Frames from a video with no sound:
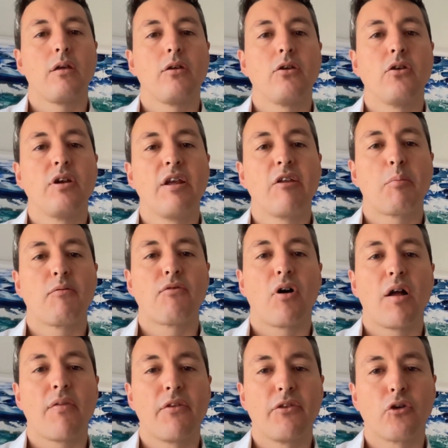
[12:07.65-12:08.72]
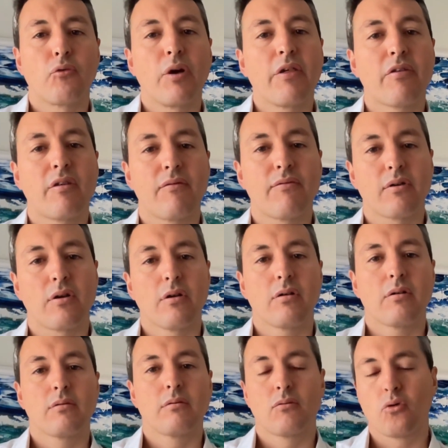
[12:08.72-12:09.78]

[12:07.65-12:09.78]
you need to provide the degree certificate